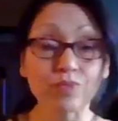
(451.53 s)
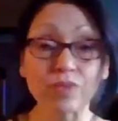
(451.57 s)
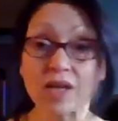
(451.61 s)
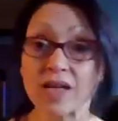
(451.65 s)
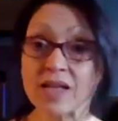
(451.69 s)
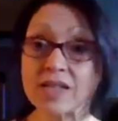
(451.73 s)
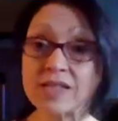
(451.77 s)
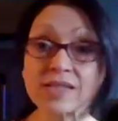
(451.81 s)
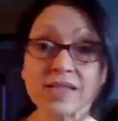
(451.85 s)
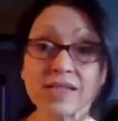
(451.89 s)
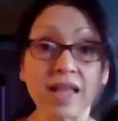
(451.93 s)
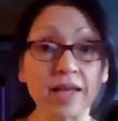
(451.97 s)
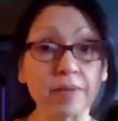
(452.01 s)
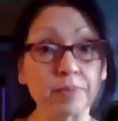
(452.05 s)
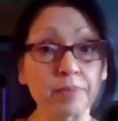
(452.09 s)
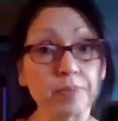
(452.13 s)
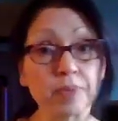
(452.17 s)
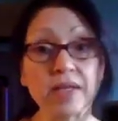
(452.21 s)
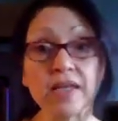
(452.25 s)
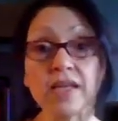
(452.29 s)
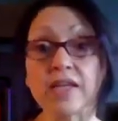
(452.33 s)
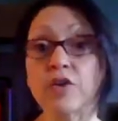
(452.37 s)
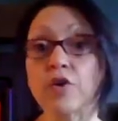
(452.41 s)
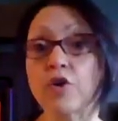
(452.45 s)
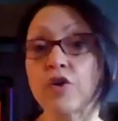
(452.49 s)
It's like
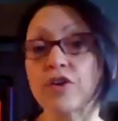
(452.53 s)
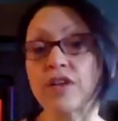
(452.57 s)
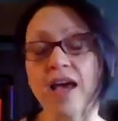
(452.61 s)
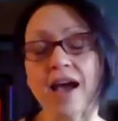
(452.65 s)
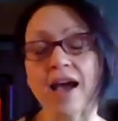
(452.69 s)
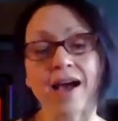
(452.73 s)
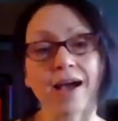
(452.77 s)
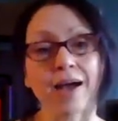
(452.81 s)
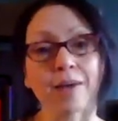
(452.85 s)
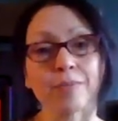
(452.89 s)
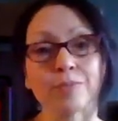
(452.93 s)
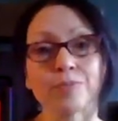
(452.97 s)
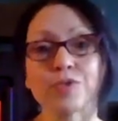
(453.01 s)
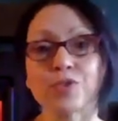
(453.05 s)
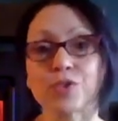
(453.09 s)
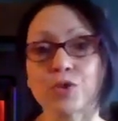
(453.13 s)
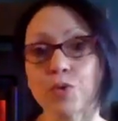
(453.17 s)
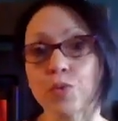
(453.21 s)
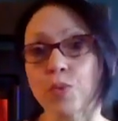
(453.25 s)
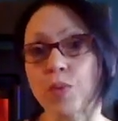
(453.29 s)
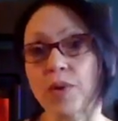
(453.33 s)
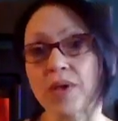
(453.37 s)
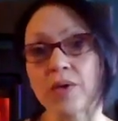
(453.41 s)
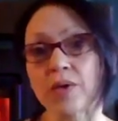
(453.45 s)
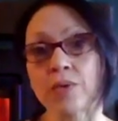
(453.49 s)
being on a
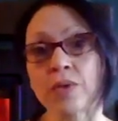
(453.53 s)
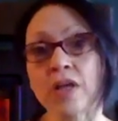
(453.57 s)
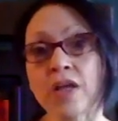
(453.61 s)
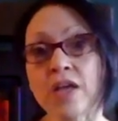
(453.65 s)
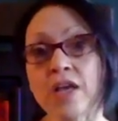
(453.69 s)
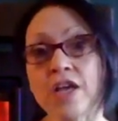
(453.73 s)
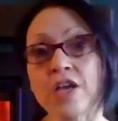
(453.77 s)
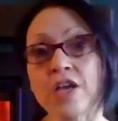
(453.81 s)
hamster wheel.